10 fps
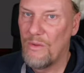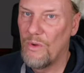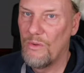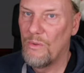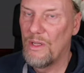
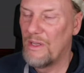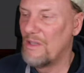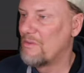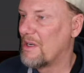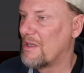what
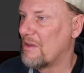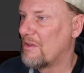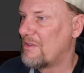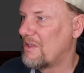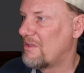is running
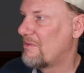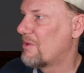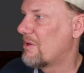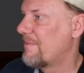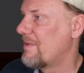on the
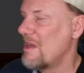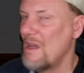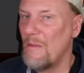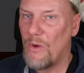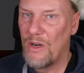64.
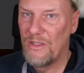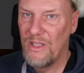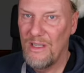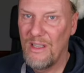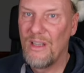
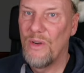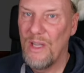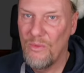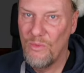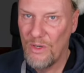Marcin,
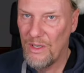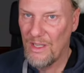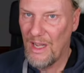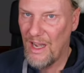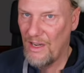great
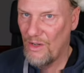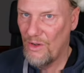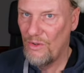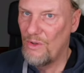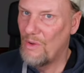work. I
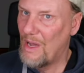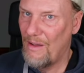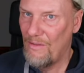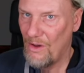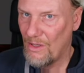know you
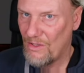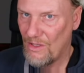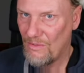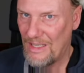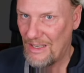have
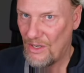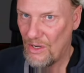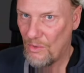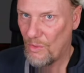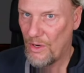lots of
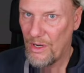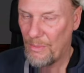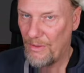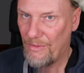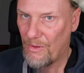additional
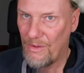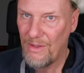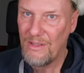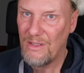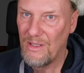work before
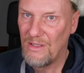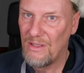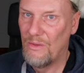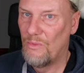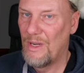this
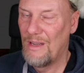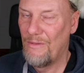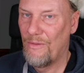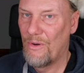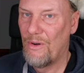is ready
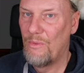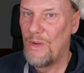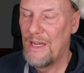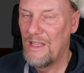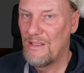for
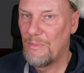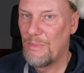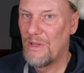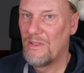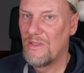release,
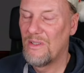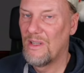but